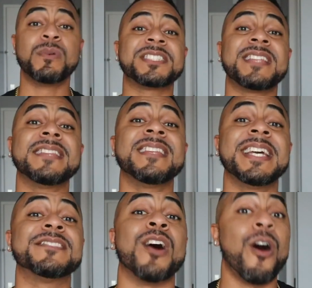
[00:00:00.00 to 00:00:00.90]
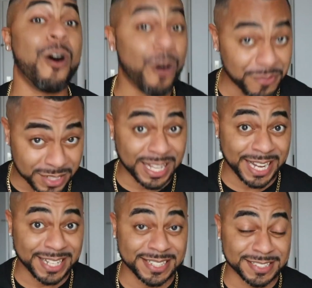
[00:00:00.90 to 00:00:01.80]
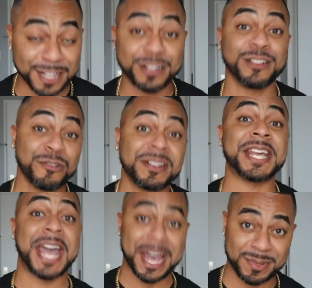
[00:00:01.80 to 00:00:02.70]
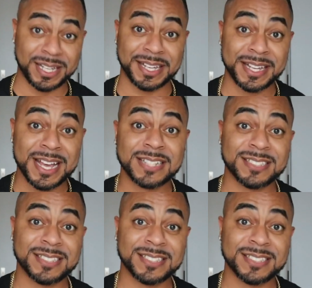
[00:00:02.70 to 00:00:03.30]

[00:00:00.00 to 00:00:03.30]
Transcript: which then leads all the ladies, including Ebony,